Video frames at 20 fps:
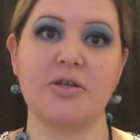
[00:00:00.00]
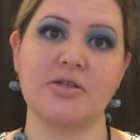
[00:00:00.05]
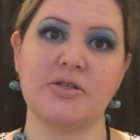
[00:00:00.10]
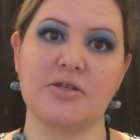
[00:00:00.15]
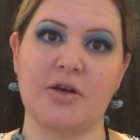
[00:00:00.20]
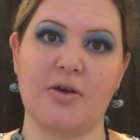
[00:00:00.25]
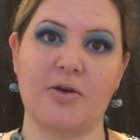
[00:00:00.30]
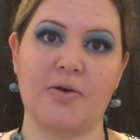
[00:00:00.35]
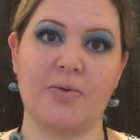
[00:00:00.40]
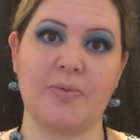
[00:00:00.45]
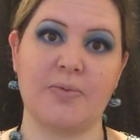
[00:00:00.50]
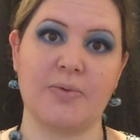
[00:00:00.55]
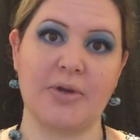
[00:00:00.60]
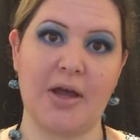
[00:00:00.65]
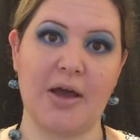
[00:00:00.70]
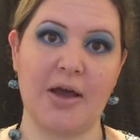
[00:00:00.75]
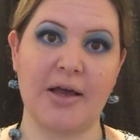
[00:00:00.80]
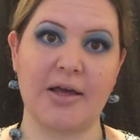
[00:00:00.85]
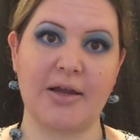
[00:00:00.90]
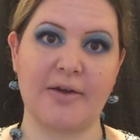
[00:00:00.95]
So
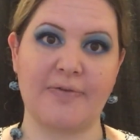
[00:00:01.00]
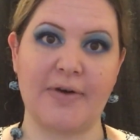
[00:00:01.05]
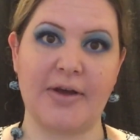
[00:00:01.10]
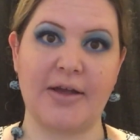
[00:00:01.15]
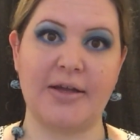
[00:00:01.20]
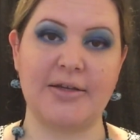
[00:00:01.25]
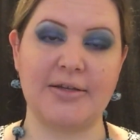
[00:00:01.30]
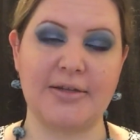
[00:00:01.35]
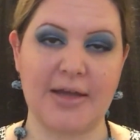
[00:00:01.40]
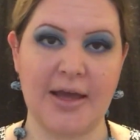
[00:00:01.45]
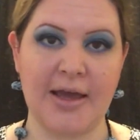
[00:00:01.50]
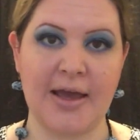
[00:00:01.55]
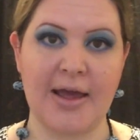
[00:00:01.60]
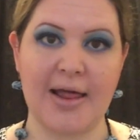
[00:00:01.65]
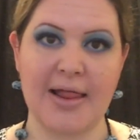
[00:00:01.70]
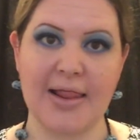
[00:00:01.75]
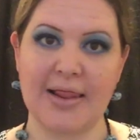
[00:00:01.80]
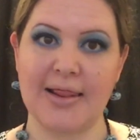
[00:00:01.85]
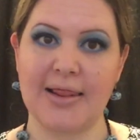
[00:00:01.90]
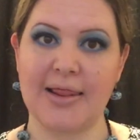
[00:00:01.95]
now I gotta find
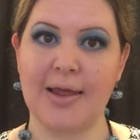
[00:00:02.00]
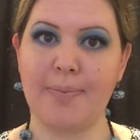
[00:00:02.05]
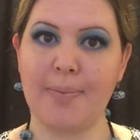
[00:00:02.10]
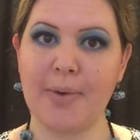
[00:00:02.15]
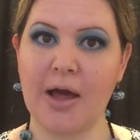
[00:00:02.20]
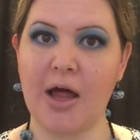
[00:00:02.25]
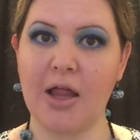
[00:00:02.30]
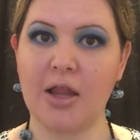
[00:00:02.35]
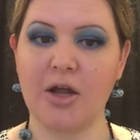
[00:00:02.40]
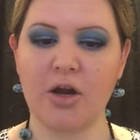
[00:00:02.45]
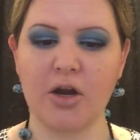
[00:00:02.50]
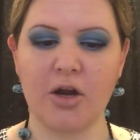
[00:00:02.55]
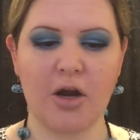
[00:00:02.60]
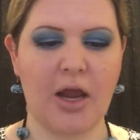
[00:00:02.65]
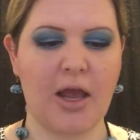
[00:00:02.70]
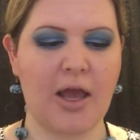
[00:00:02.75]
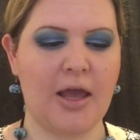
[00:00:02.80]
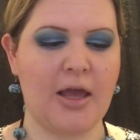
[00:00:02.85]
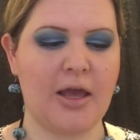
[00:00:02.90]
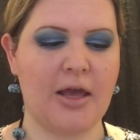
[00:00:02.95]
a lip
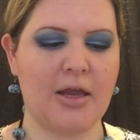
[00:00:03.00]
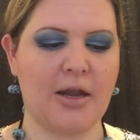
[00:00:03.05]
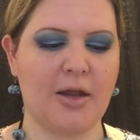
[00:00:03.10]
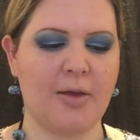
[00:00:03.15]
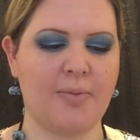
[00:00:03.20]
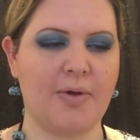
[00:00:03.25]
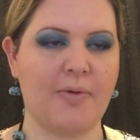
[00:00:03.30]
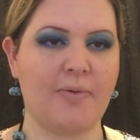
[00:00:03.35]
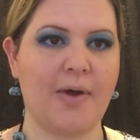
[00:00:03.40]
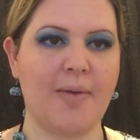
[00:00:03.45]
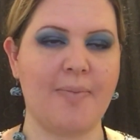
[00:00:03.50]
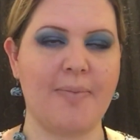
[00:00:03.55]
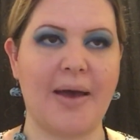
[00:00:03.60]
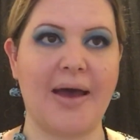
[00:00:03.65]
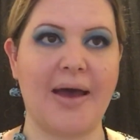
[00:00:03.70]
color, and I'll be right